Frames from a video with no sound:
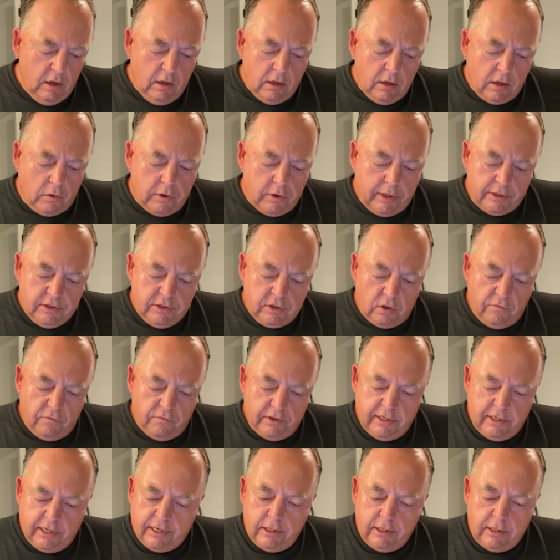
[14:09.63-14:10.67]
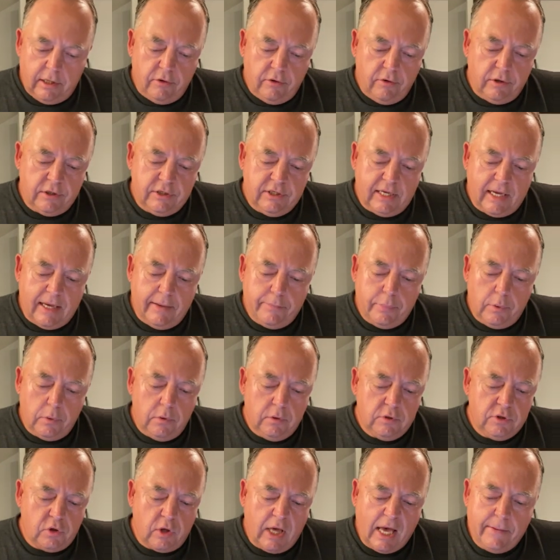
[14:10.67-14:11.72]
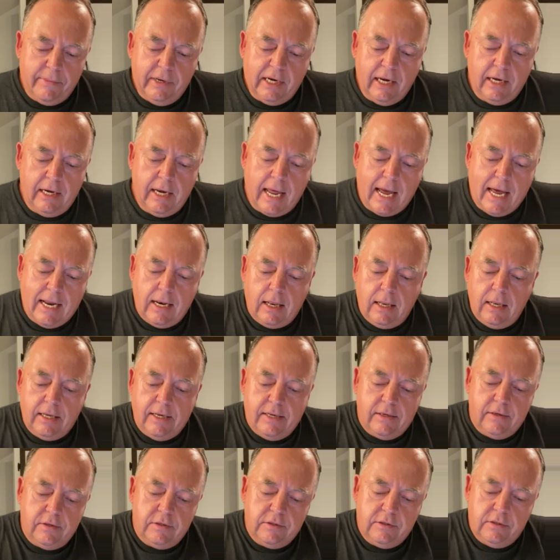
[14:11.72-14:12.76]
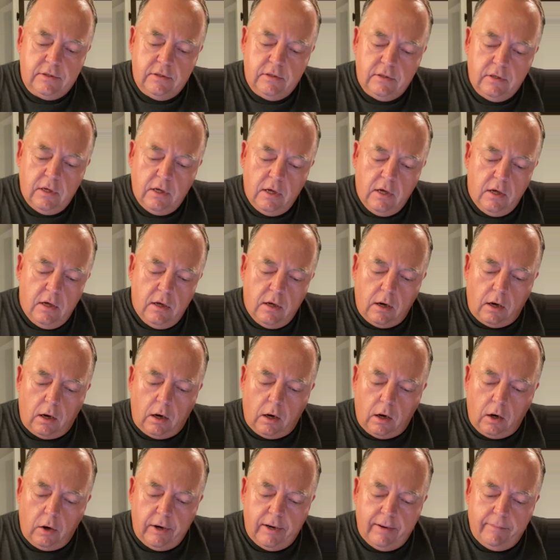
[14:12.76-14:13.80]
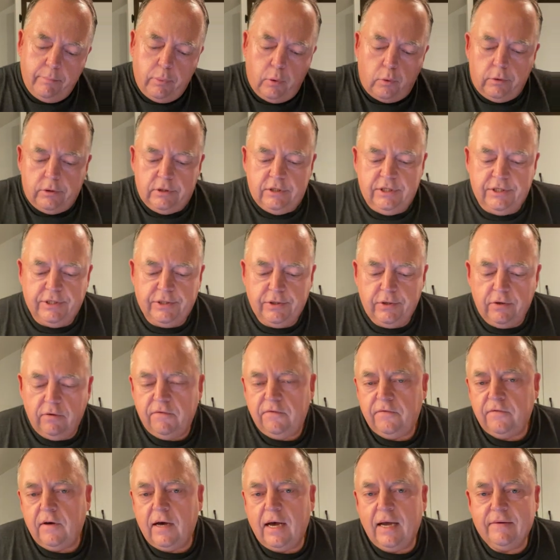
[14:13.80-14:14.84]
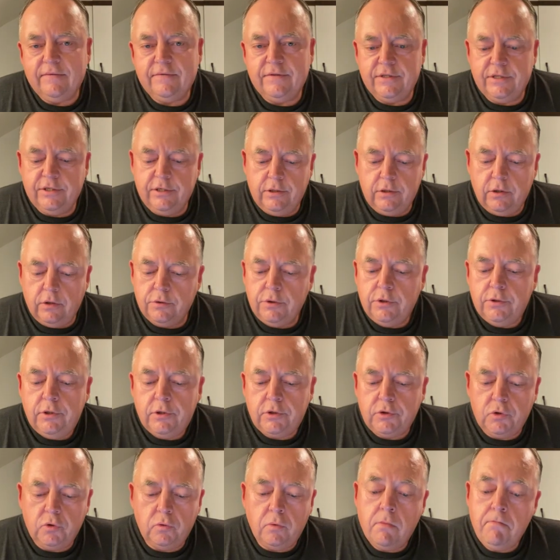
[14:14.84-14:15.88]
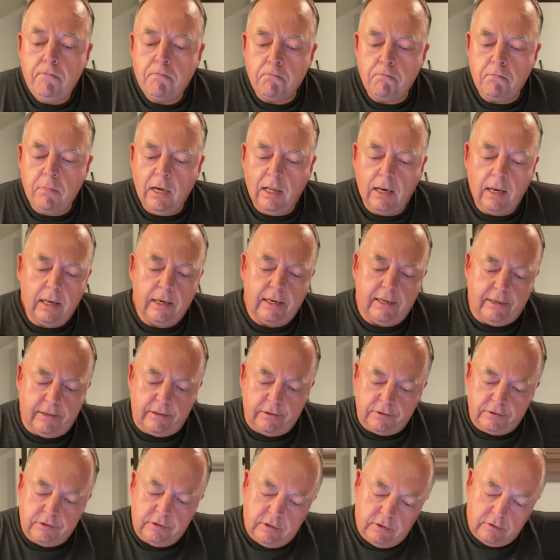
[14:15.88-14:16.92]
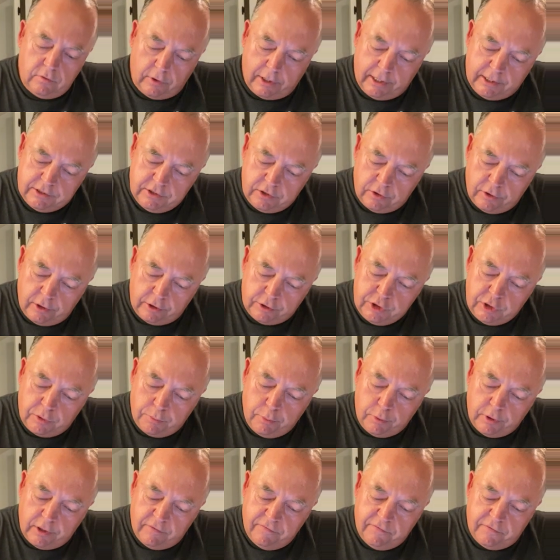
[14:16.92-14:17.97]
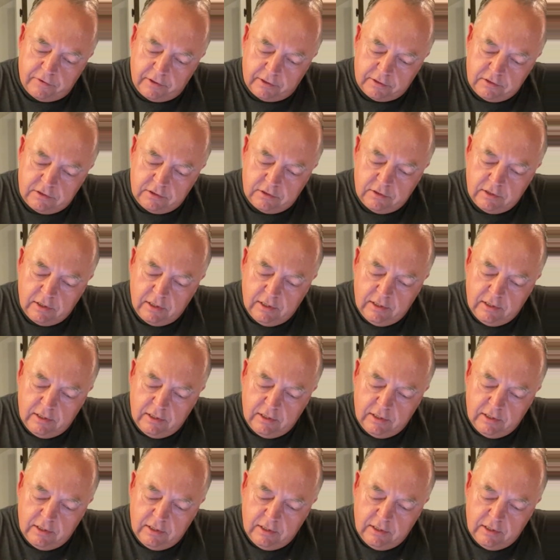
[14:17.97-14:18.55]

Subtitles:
Okay, so if we take another example, so how many nanoliters are in 0.0502 milliliters, right? So there's your prefix.